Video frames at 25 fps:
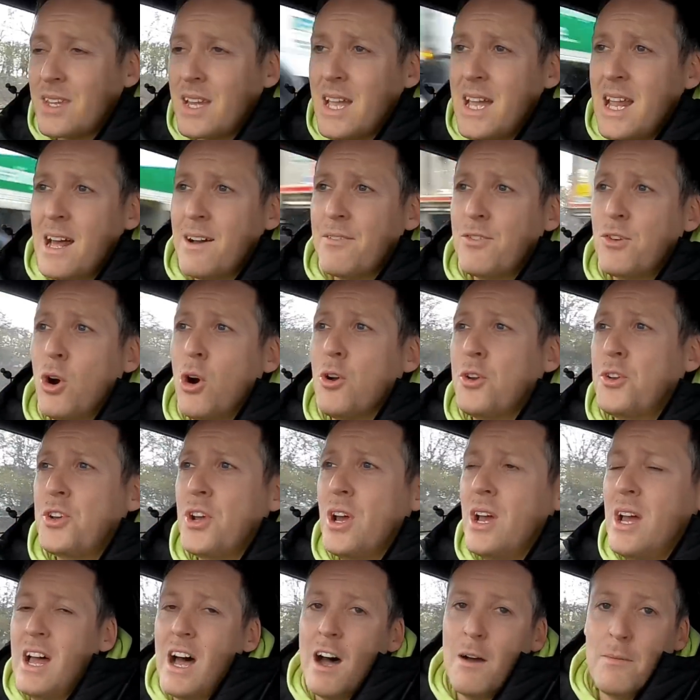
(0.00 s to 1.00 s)
And
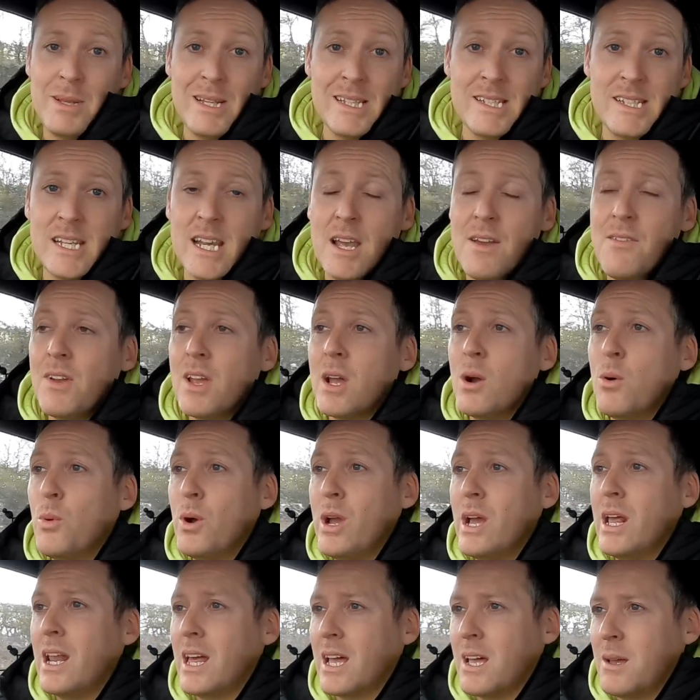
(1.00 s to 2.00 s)
I've been saving
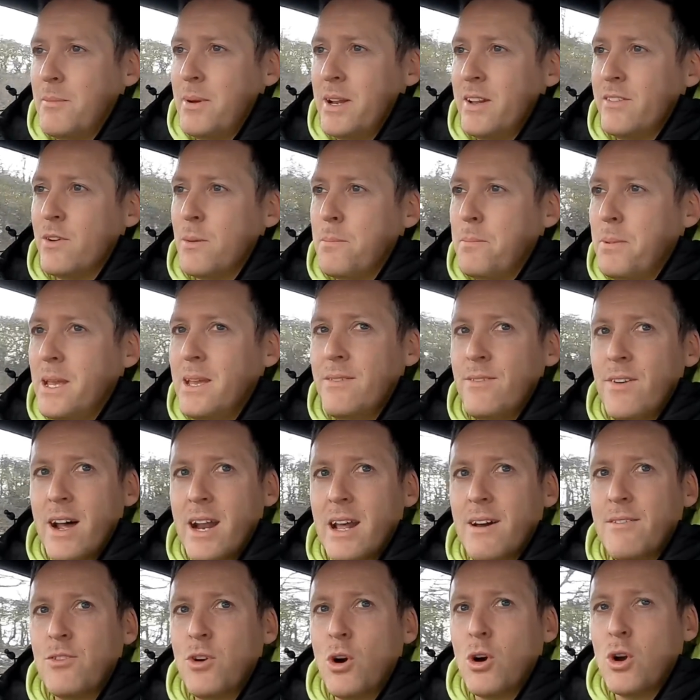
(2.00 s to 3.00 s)
away like a bit of a beaver,
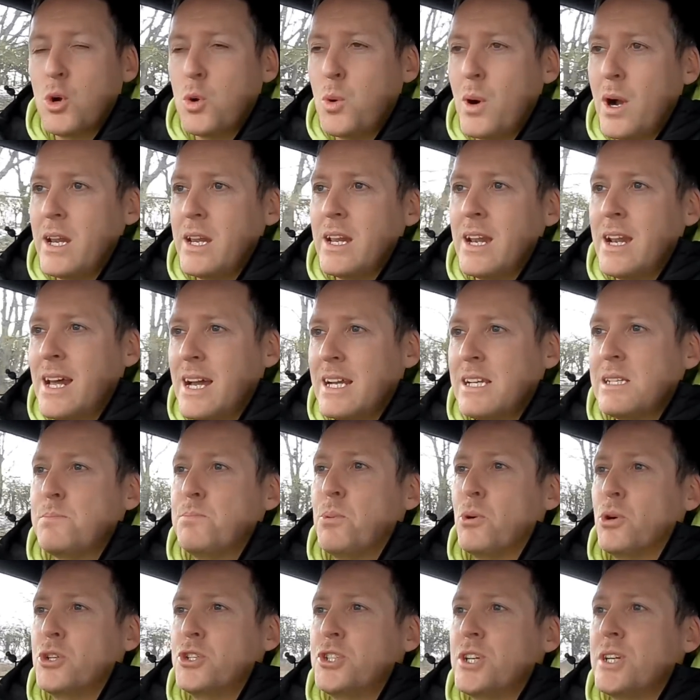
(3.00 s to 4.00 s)
and I've got quite a nice
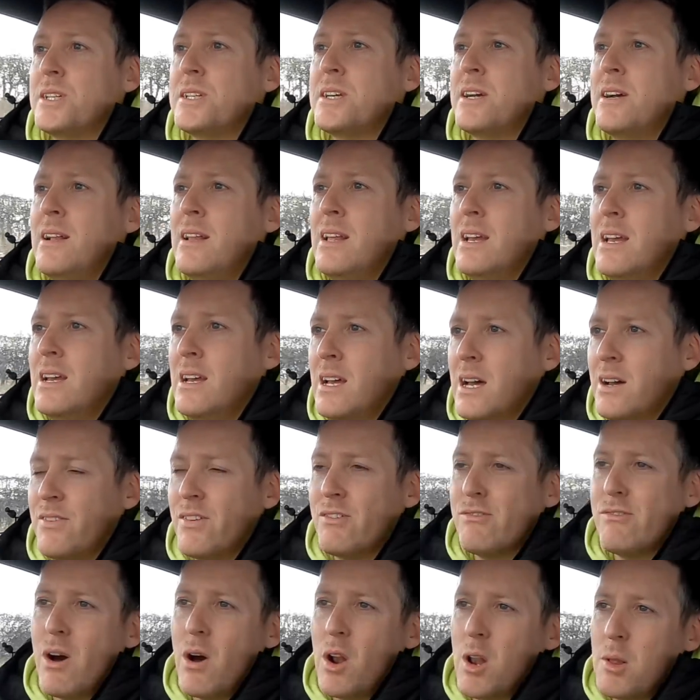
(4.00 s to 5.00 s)
budget of
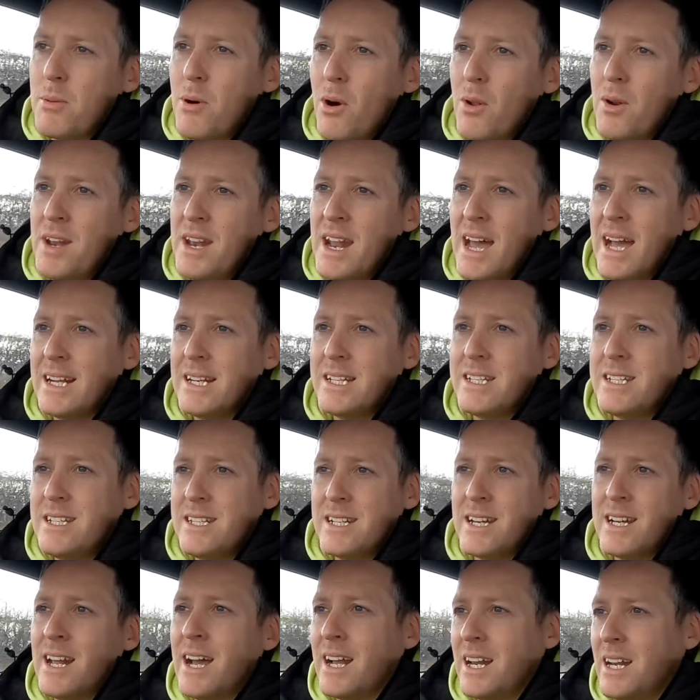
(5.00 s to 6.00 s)
around about 90
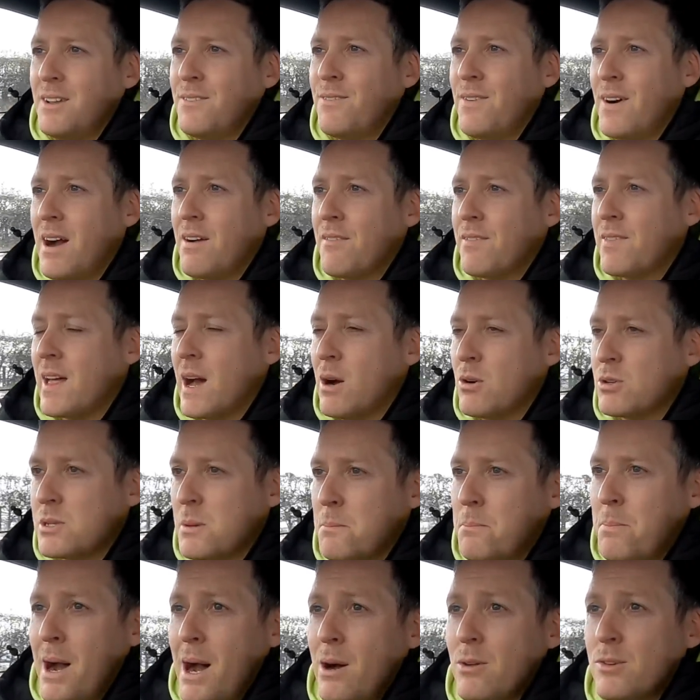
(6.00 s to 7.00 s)
to
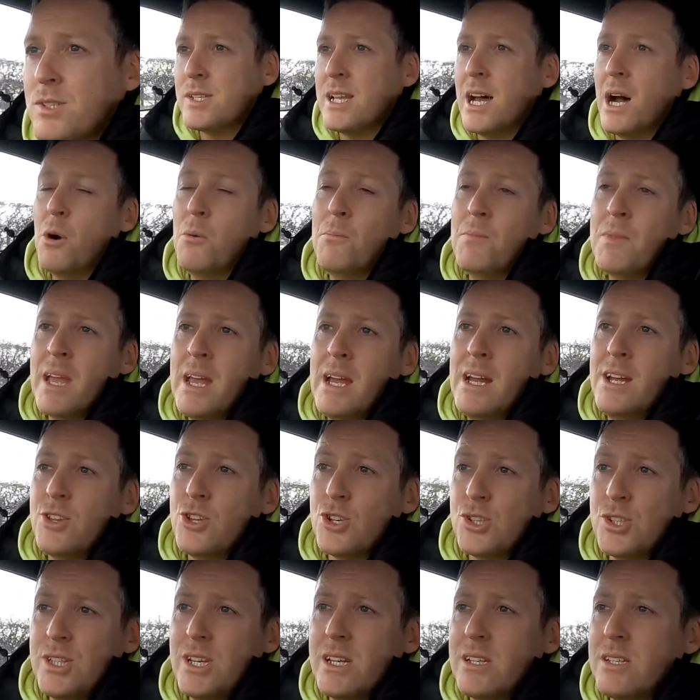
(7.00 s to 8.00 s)
95,000 pounds. Now,
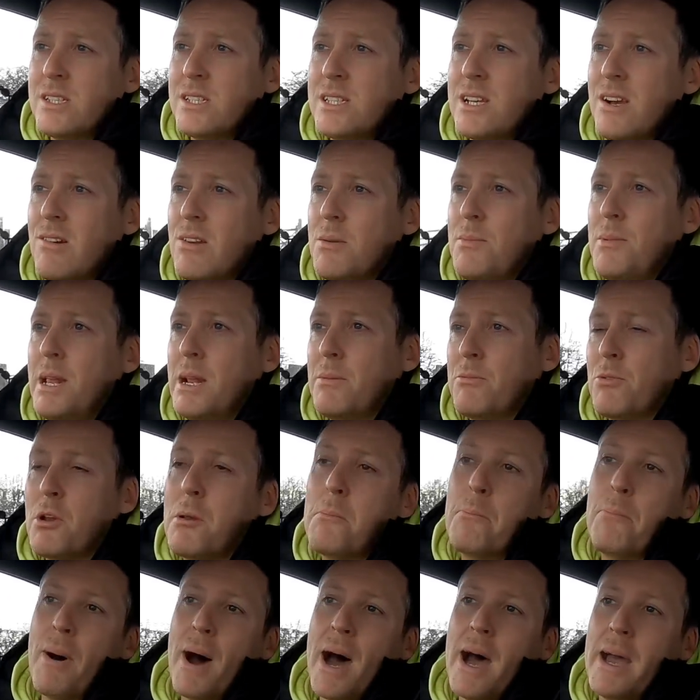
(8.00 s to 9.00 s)
doesn't necessarily mean I'm
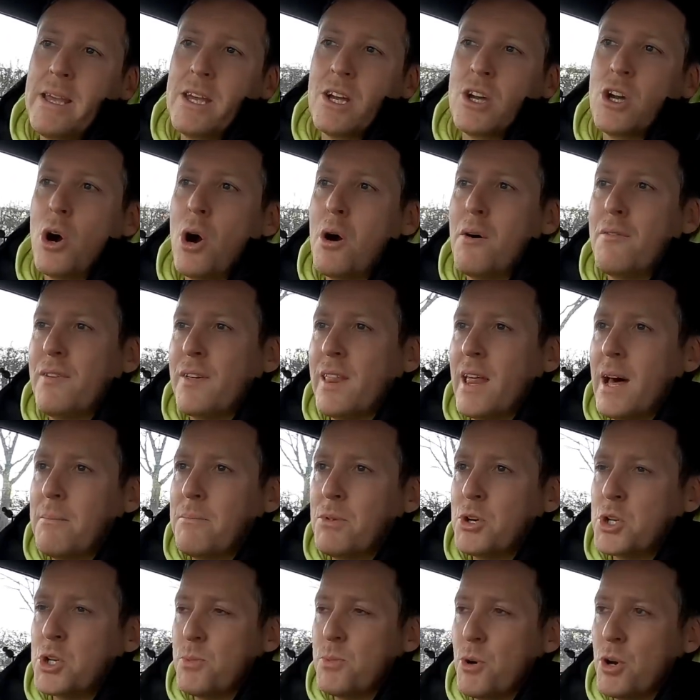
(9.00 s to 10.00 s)
going to buy a car for that
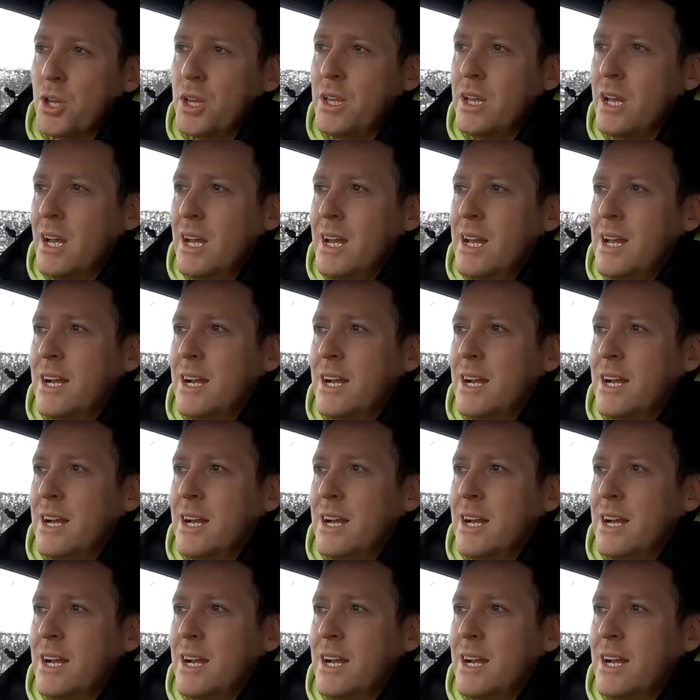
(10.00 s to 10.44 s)
money.